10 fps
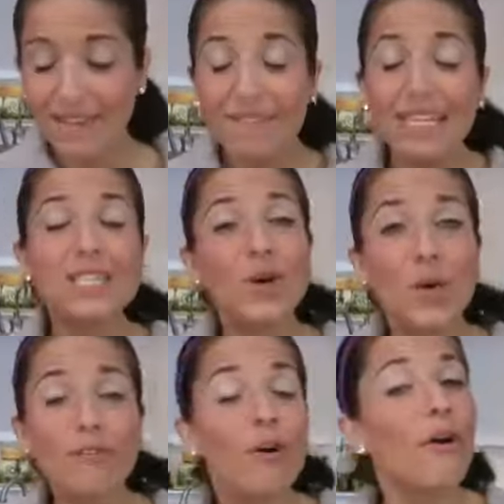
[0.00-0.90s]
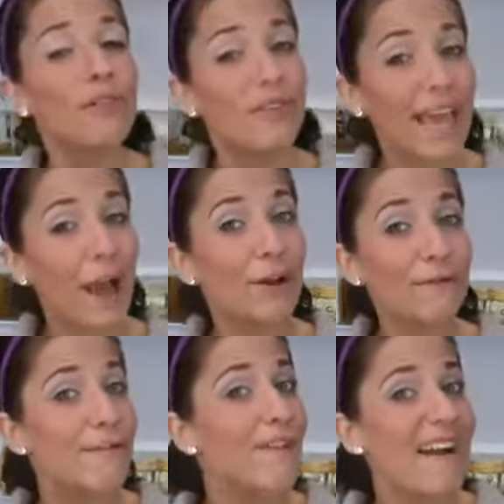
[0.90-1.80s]
I left these cool on the counter
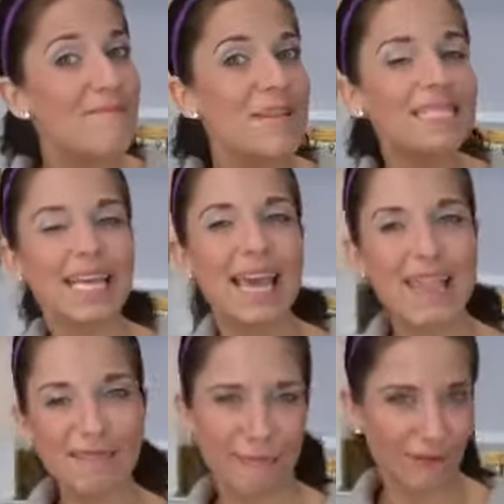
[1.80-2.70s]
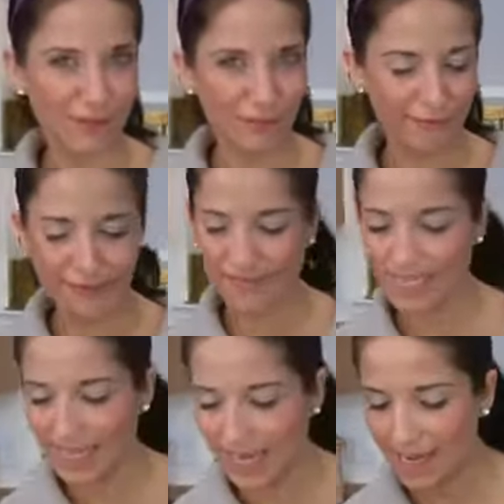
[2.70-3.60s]
for five minutes, in the fridge for
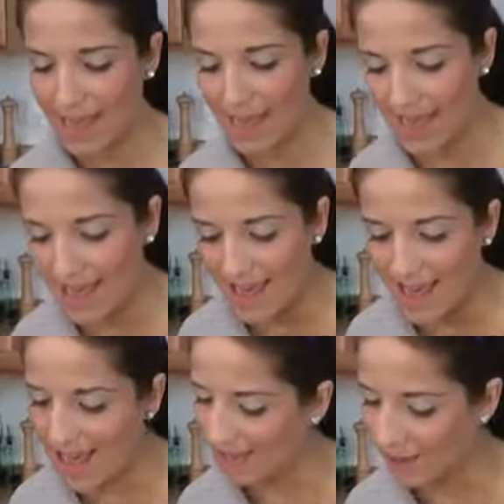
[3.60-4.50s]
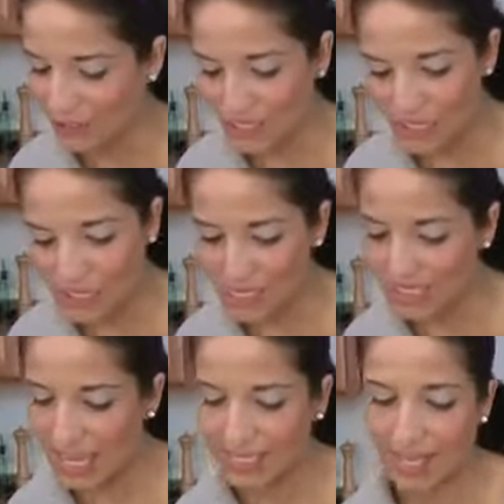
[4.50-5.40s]
15, and they're
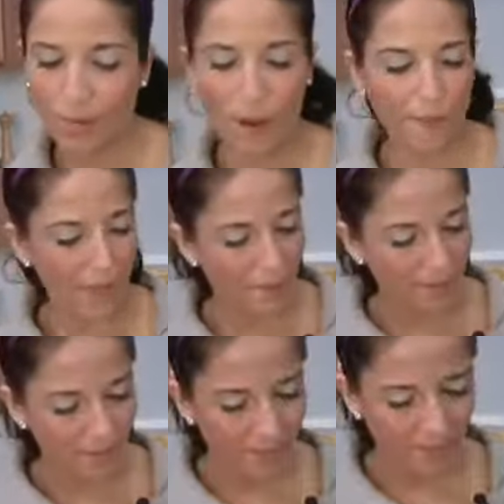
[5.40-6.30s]
just as I want them.